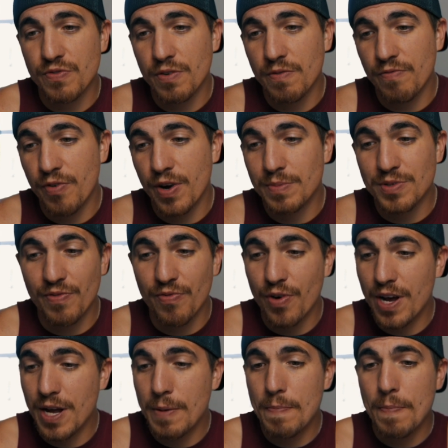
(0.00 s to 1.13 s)
from frame to
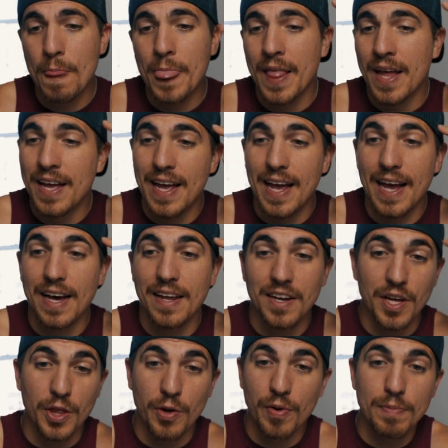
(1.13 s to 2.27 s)
frame, and
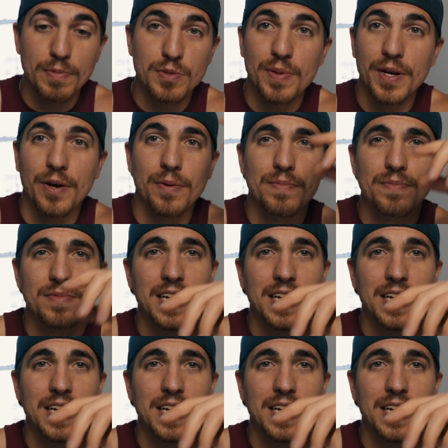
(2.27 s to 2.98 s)
uh, the grip is bigger.